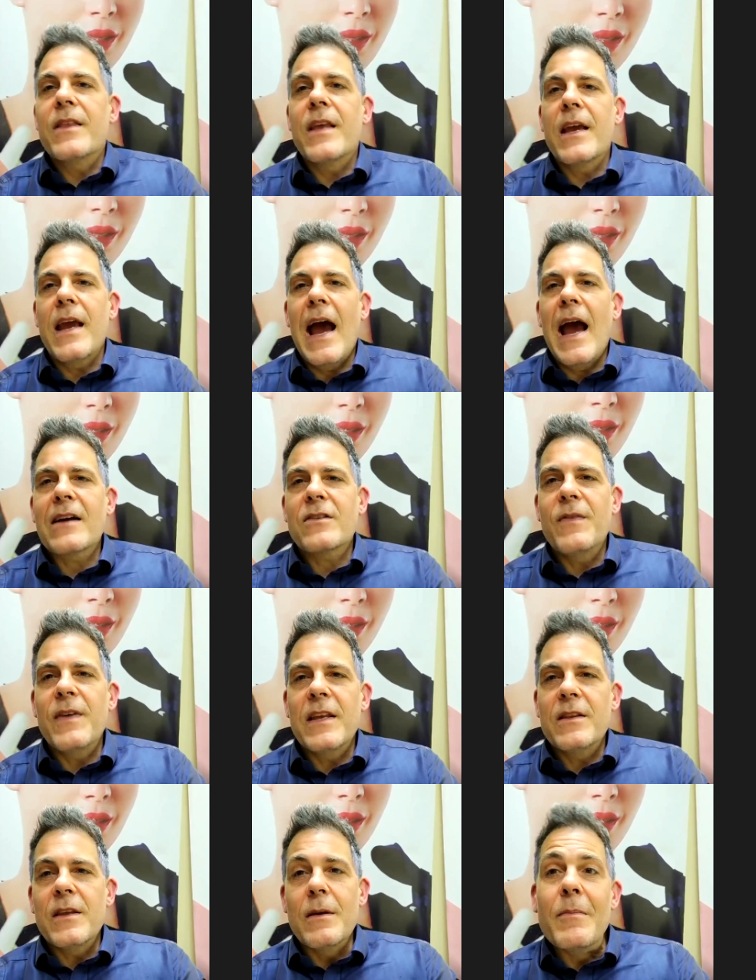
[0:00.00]
They activate
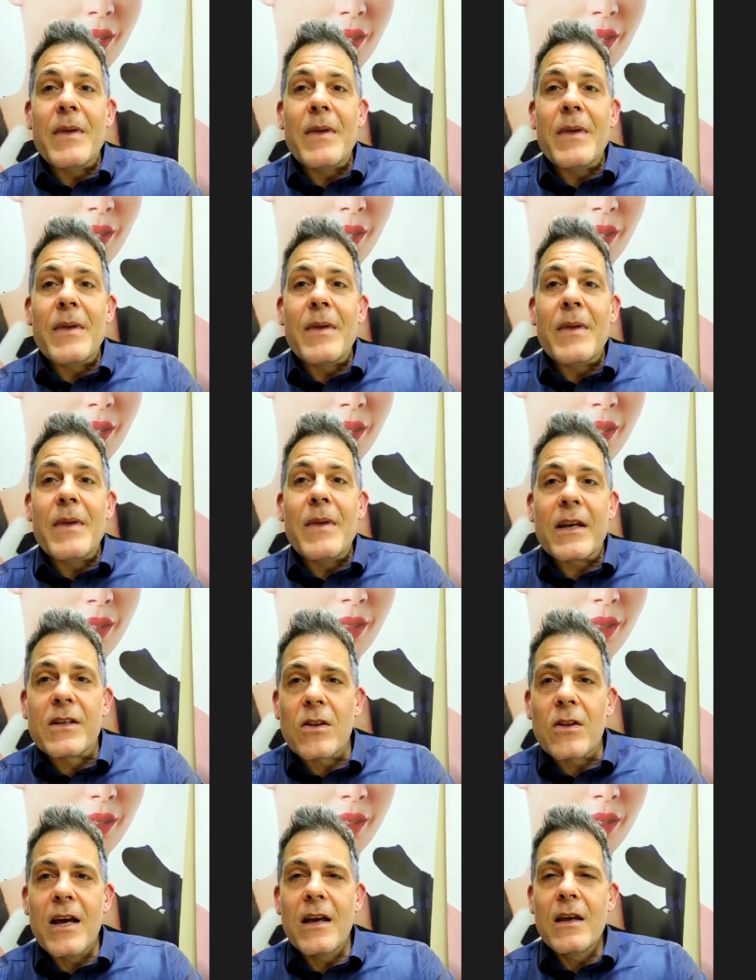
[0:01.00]
the
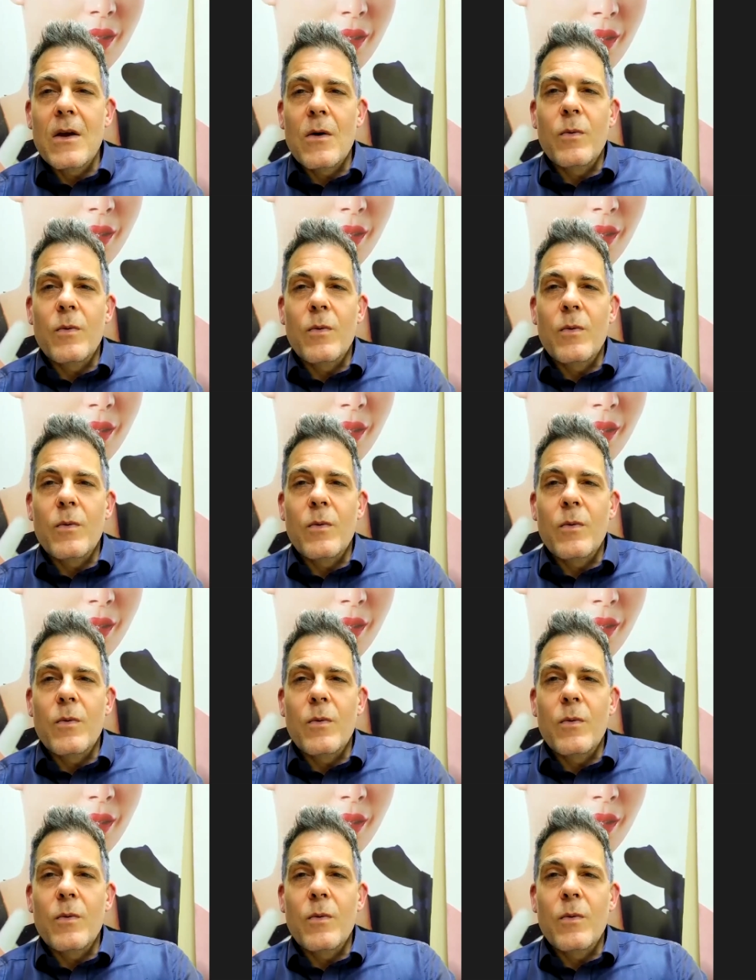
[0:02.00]
amygdala,